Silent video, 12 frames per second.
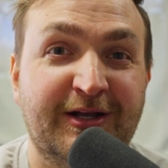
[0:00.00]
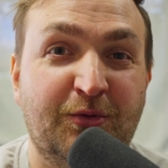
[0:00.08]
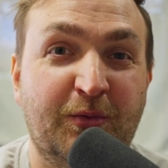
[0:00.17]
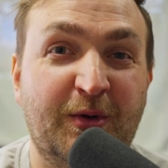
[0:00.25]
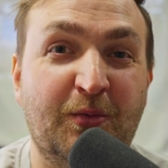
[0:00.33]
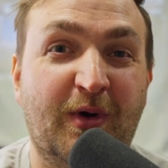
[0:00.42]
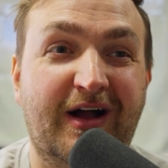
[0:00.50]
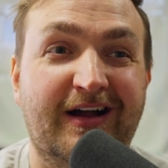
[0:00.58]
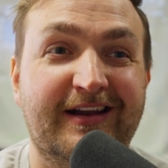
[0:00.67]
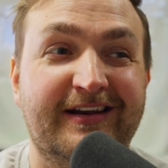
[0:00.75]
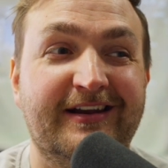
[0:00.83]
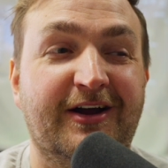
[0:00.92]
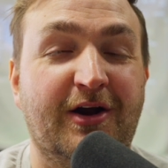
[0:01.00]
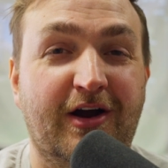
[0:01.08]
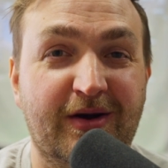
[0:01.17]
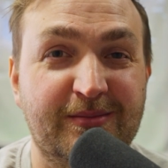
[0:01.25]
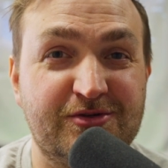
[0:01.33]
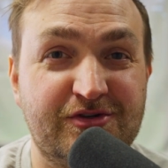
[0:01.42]
We want our
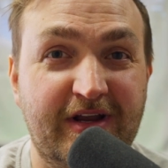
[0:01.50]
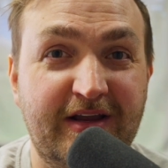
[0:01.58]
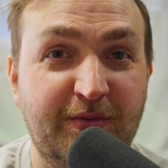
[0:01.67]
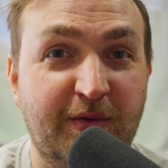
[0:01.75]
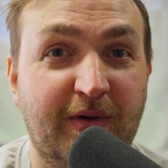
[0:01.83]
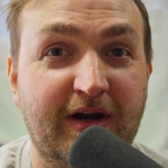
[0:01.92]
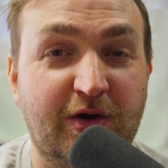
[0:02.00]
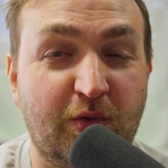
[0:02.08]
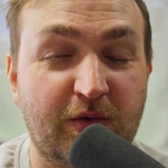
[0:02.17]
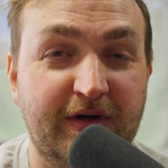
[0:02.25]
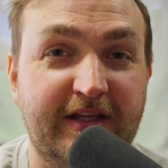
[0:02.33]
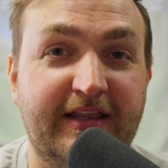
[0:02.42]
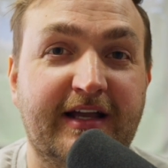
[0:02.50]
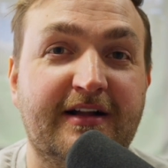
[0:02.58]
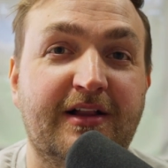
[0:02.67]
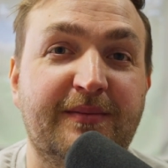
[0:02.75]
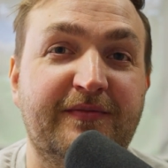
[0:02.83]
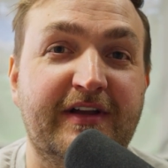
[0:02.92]
arms straight. We want to coordinate that
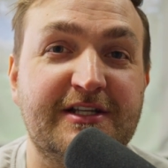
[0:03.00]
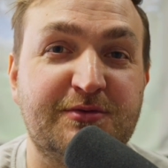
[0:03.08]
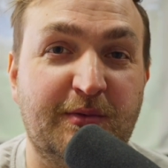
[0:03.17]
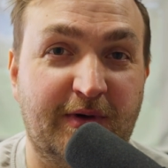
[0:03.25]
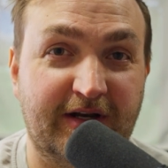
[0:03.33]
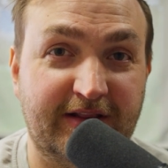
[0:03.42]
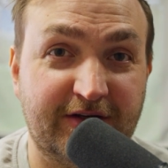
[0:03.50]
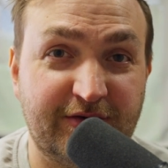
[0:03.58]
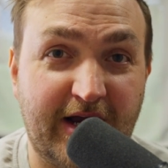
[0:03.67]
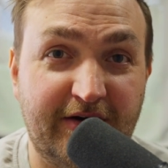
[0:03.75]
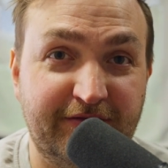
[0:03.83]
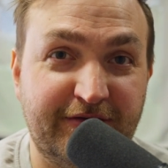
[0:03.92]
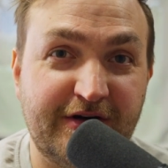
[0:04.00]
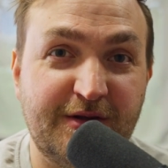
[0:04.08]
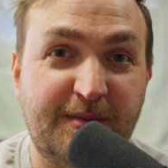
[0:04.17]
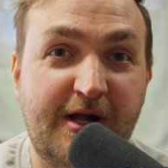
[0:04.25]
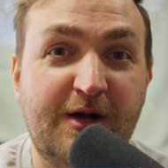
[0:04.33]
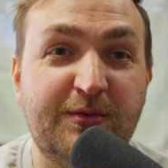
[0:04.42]
club face. We want to hit the ground in front of the
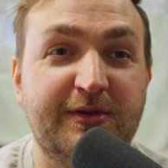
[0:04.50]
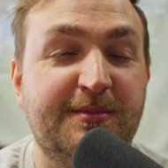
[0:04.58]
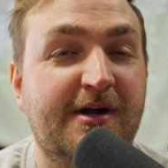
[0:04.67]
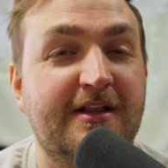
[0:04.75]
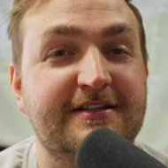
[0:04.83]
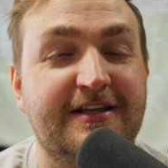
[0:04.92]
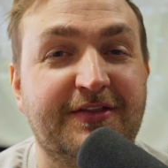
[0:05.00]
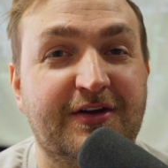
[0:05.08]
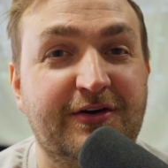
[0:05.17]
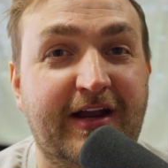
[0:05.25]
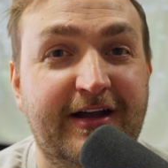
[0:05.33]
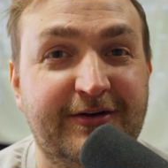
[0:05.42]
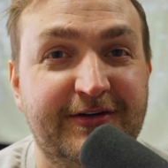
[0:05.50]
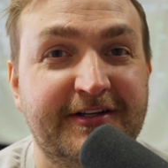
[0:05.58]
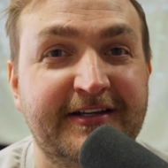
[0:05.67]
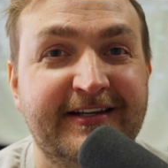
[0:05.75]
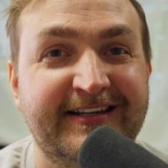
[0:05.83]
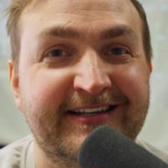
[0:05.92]
ball when the ball is on the ground.
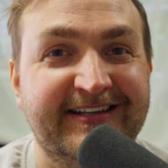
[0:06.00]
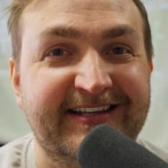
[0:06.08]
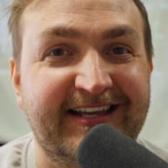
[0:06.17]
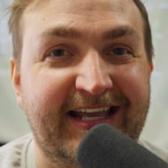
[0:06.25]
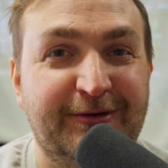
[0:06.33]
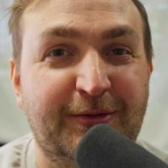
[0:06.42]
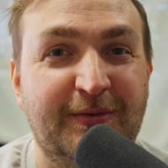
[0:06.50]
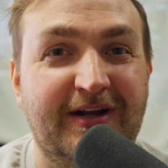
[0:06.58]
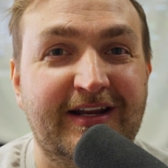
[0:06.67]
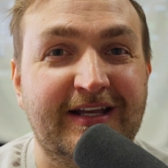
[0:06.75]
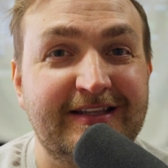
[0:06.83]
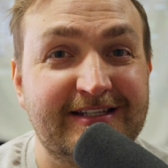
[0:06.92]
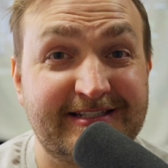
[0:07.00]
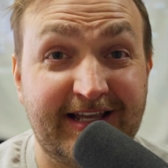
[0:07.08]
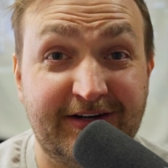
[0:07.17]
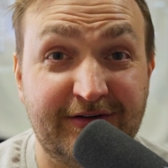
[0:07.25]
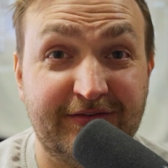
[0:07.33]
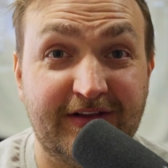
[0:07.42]
And we want to hit the
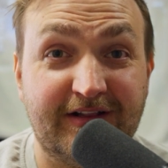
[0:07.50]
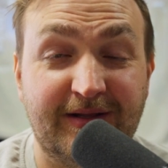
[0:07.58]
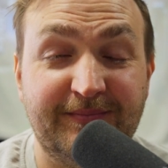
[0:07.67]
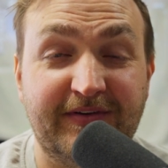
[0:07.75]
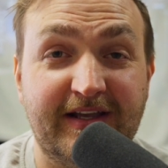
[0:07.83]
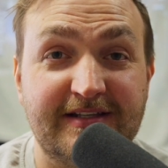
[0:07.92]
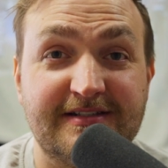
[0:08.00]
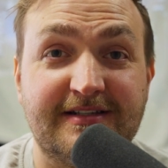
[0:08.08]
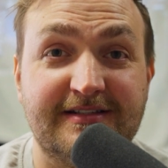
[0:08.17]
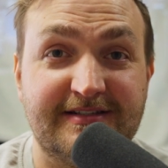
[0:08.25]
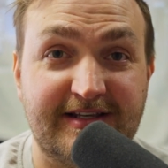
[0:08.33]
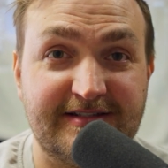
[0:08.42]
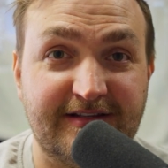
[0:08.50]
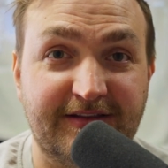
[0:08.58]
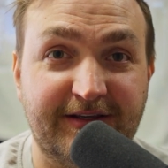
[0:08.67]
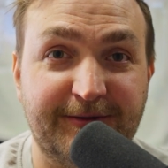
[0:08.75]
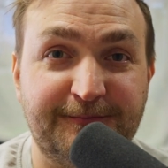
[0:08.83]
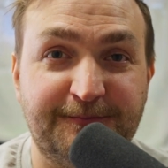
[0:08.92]
center of the club face
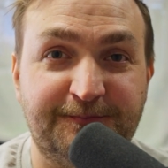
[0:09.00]
consistently.